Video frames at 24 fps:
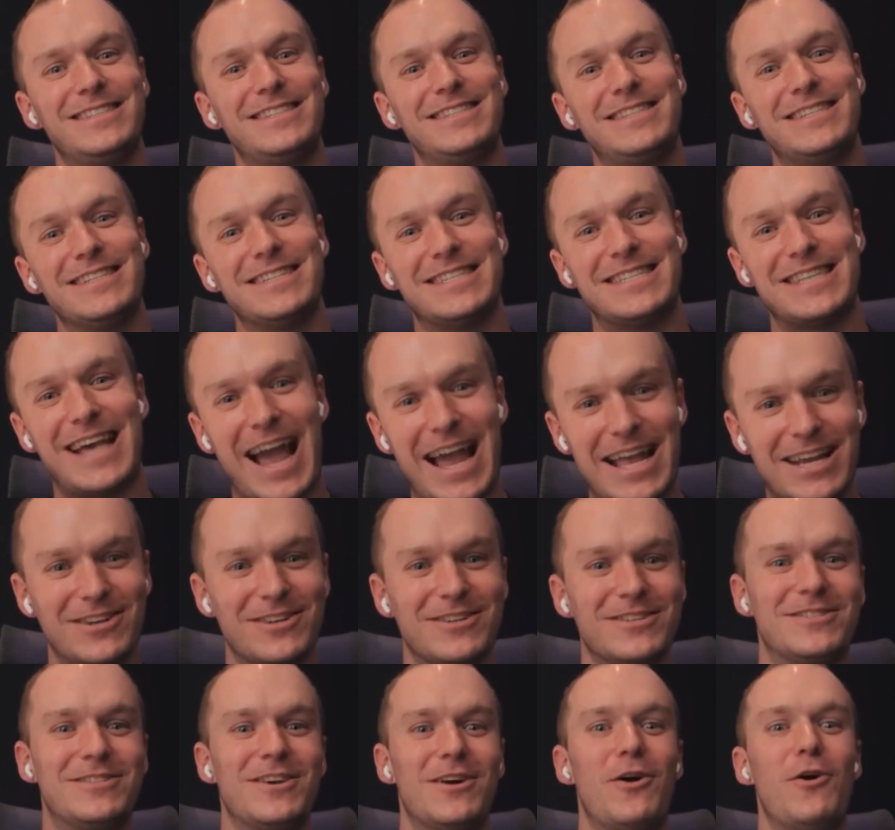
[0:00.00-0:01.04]

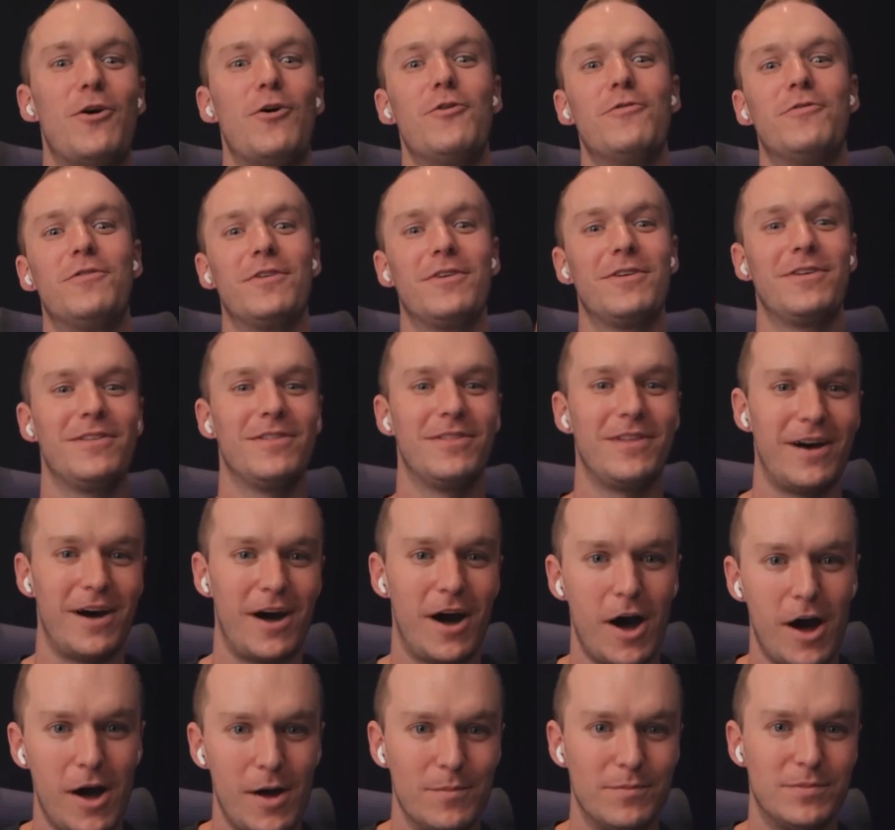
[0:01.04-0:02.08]
designers over the
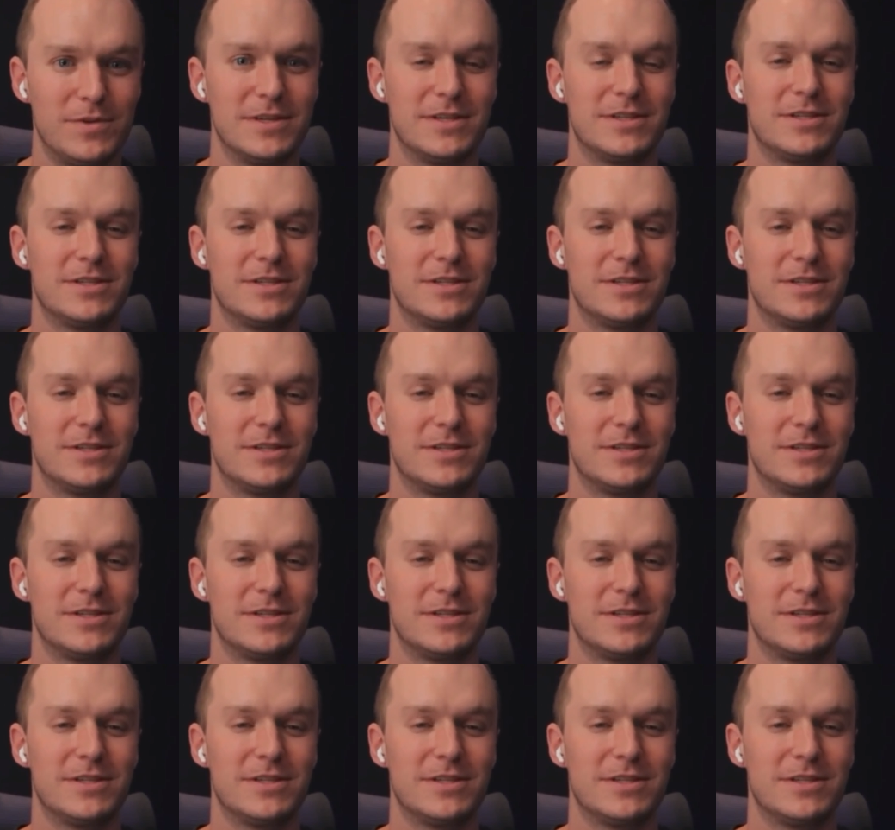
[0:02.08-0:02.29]
hump to